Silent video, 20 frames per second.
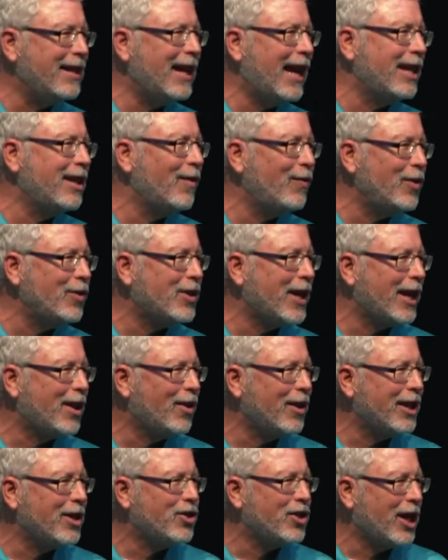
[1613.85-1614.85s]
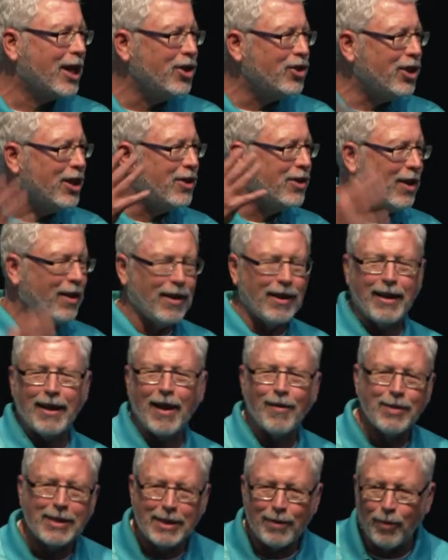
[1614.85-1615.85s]
and if you take your kid to Chuck E. Cheese, they're like,
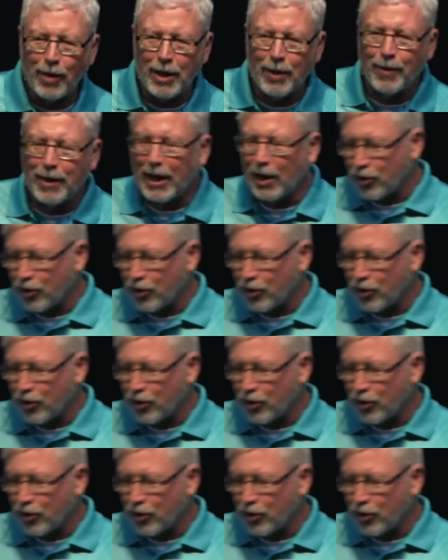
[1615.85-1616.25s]
every, where do you want to go?